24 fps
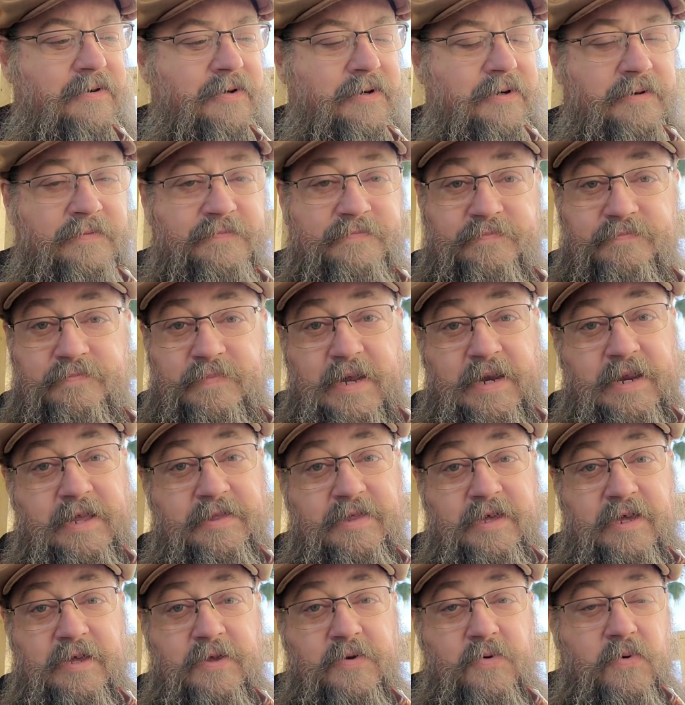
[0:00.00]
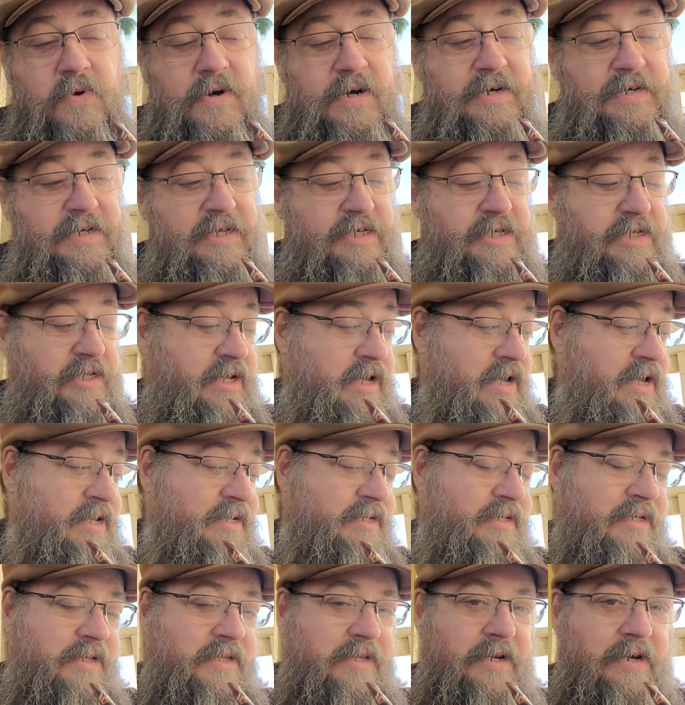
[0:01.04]
Or anything you want to
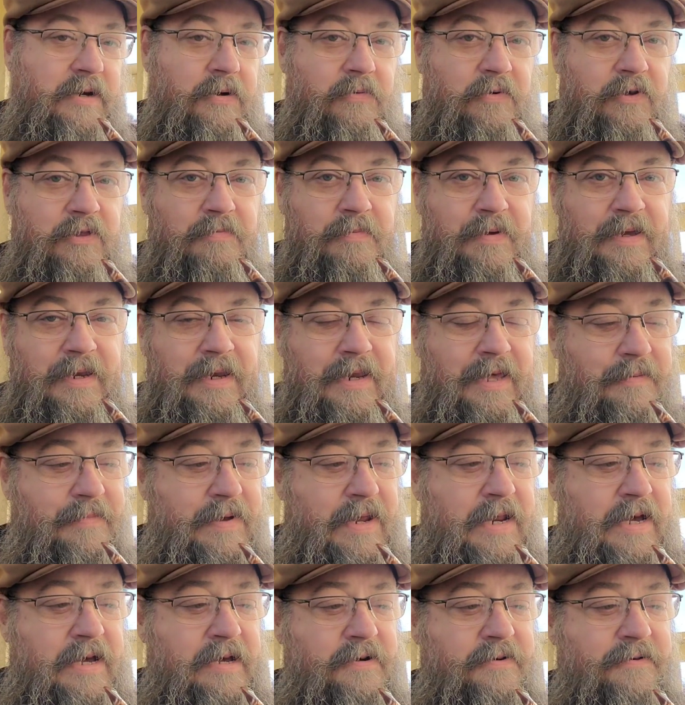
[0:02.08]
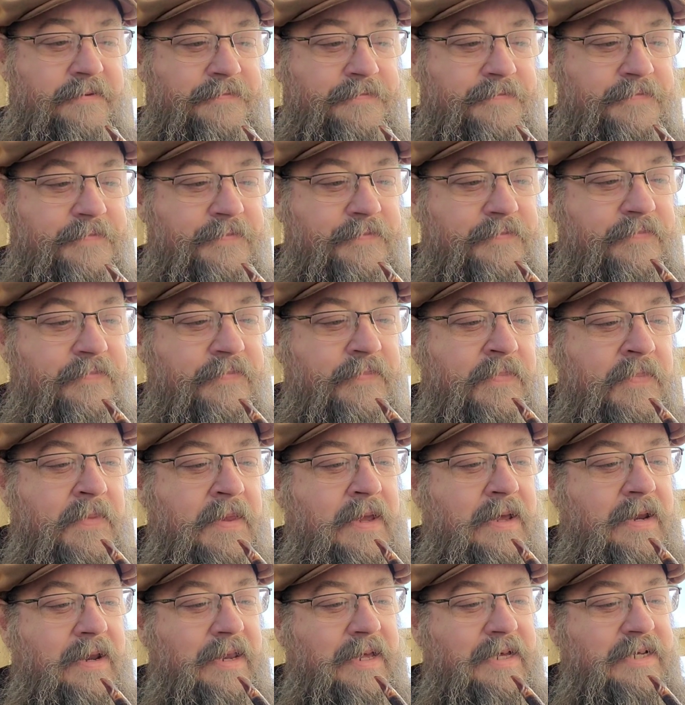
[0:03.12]
discuss in there with me, let me know.
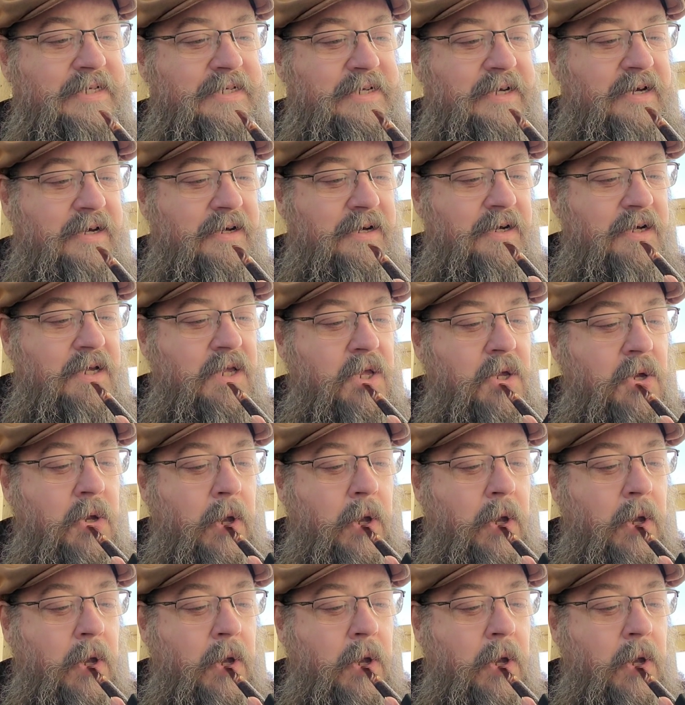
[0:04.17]
Let's talk.